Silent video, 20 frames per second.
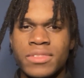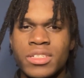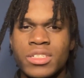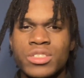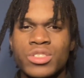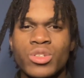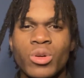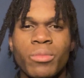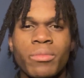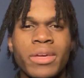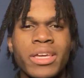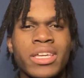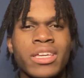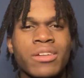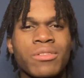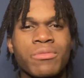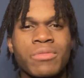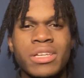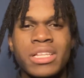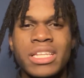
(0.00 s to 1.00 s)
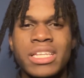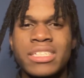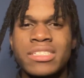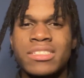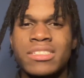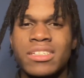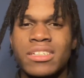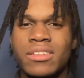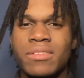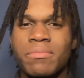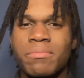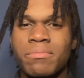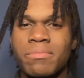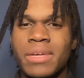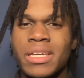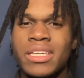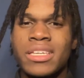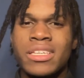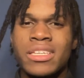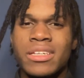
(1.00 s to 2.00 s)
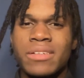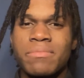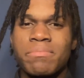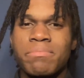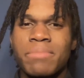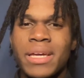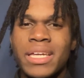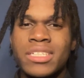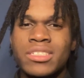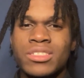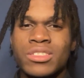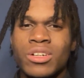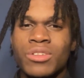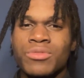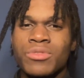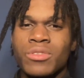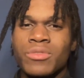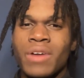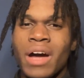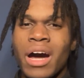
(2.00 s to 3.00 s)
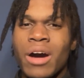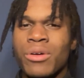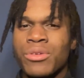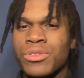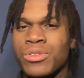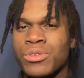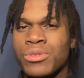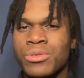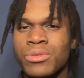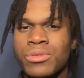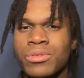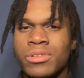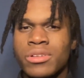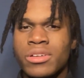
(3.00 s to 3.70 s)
So make it realistic. Make it based off of how you